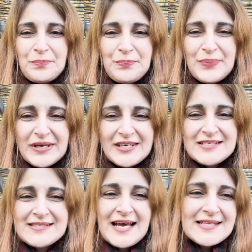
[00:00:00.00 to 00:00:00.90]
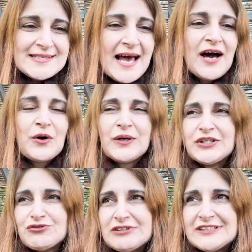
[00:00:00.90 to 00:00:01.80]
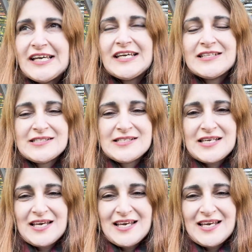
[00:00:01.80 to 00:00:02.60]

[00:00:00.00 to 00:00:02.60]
because that's how it retains